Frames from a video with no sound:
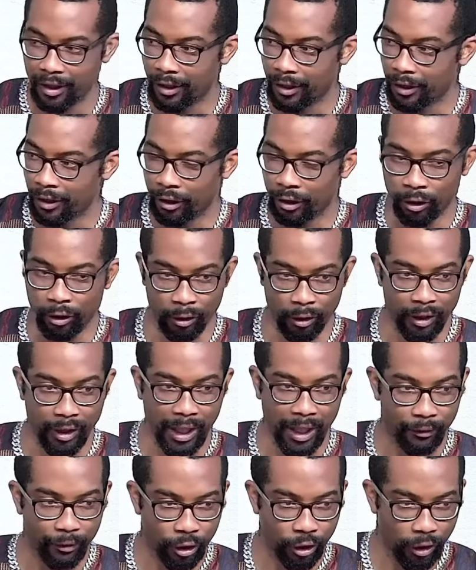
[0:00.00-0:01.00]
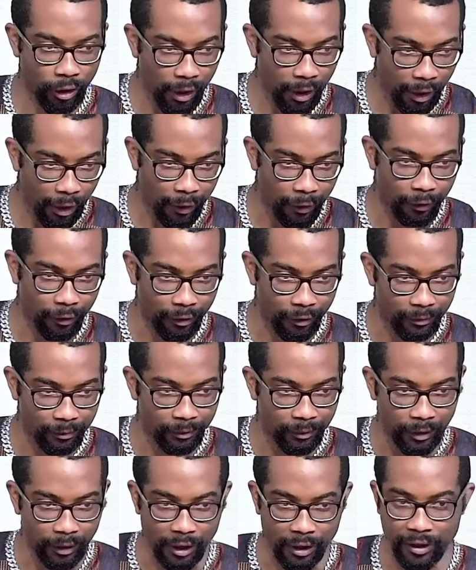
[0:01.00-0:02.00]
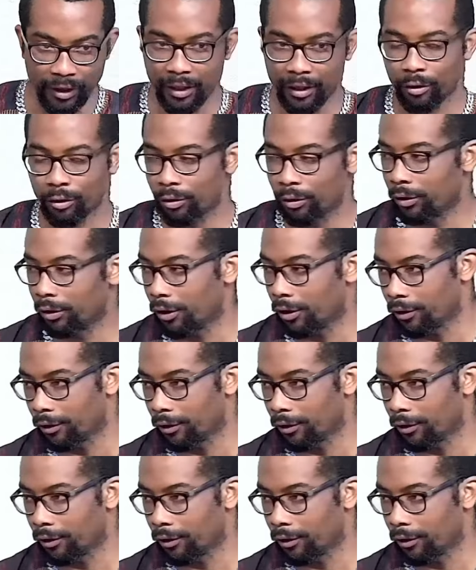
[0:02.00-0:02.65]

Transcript: you're going to have a child. It's taking too long.